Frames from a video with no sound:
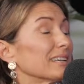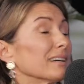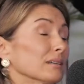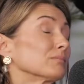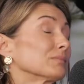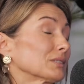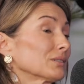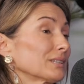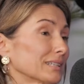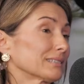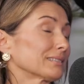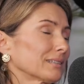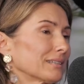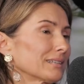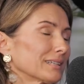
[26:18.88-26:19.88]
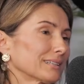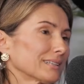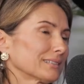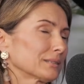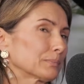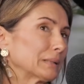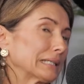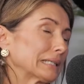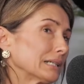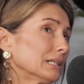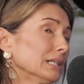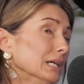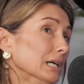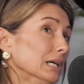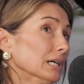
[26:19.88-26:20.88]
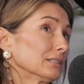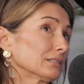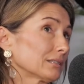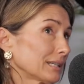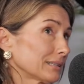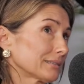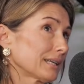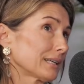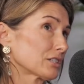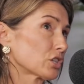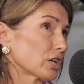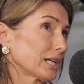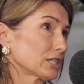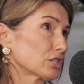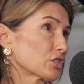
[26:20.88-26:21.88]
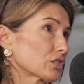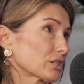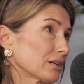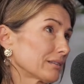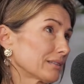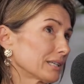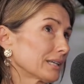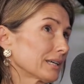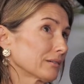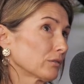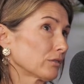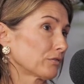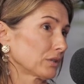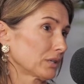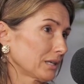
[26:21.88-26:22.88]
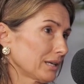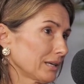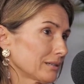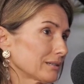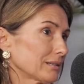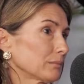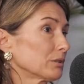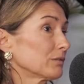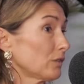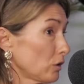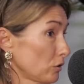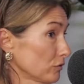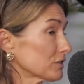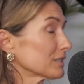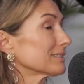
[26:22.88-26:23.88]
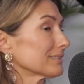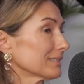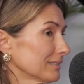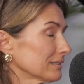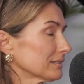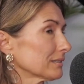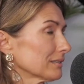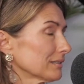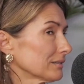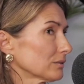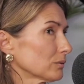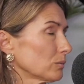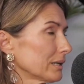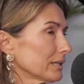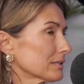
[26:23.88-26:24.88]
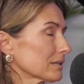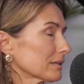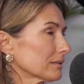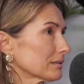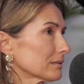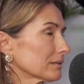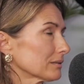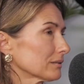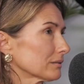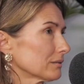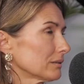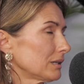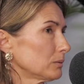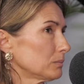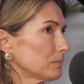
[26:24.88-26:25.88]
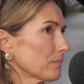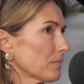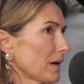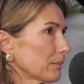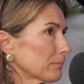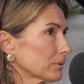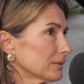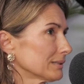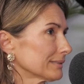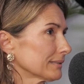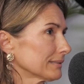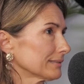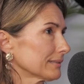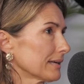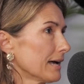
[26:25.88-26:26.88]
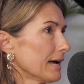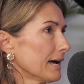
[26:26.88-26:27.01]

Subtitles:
Yeah. So I think that's been that challenge. I think if you can get them involved is a way to sort of help that process.